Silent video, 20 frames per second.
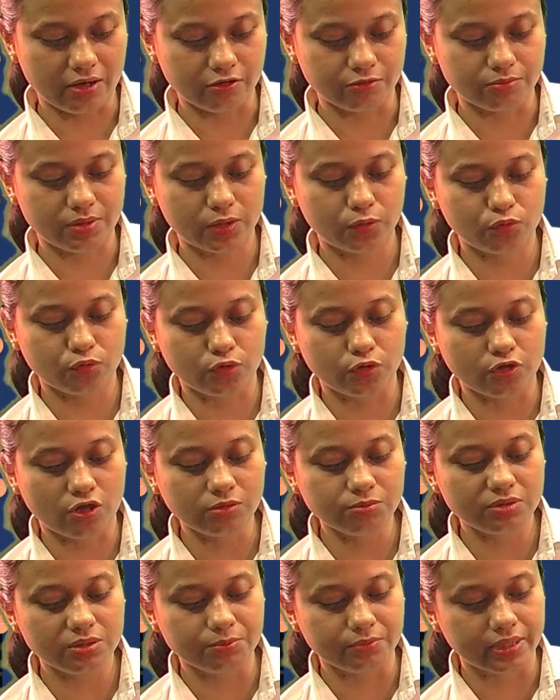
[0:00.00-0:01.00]
but could not be
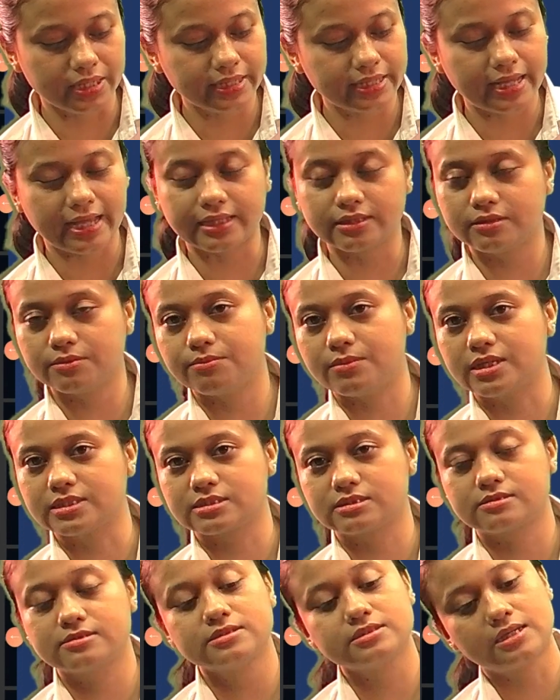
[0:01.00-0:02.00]
milked at the
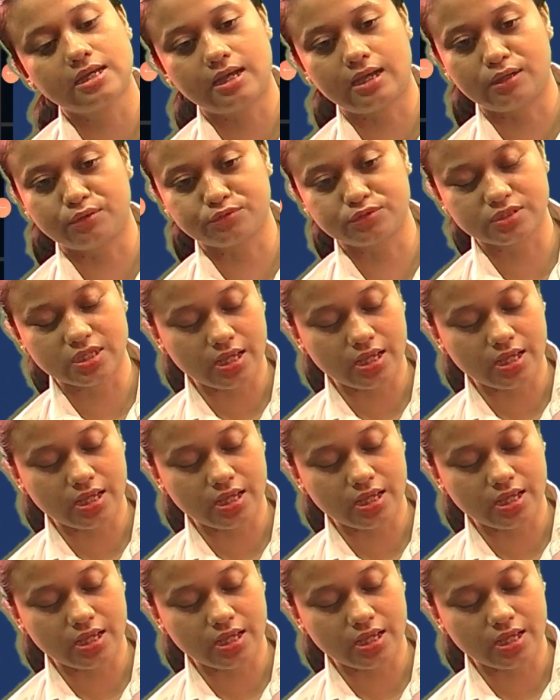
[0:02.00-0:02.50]
master's house.